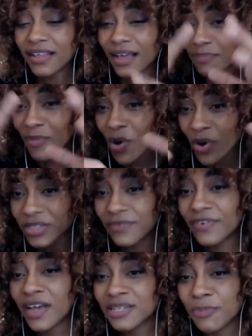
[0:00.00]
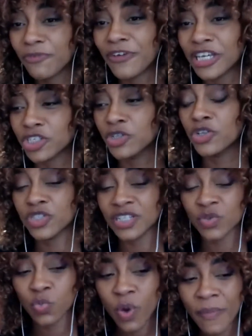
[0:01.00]
amongst even us professionals
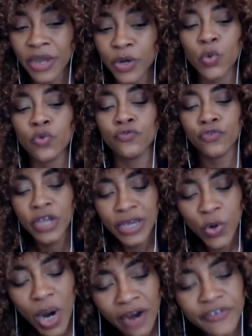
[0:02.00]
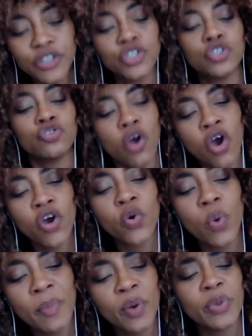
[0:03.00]
as women who are even strong
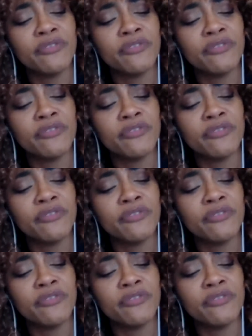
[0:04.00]
women.